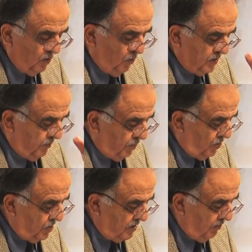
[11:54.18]
was
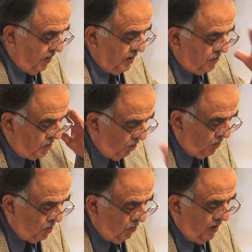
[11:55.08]
approaching the bar.
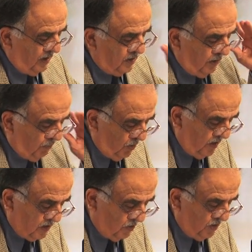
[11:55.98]
Don't go out. The
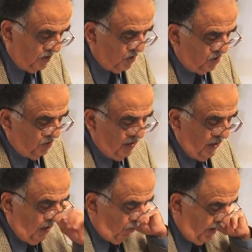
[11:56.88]
police are going to shoot.
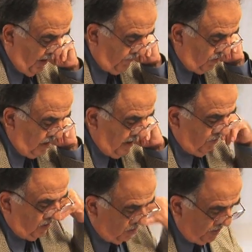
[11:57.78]
We have to
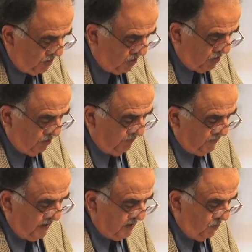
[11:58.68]
leave. They're going to shoot.
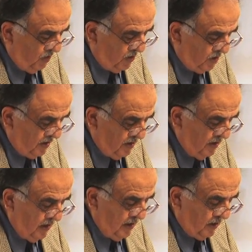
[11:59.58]
As he rushed
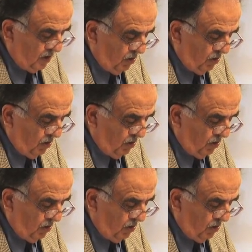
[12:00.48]
in, the